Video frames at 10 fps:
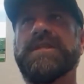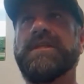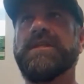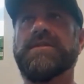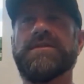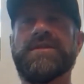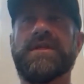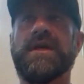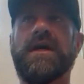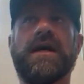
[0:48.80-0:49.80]
years,
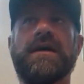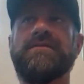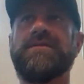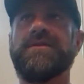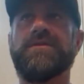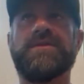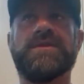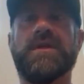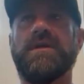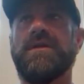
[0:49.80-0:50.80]
I've used,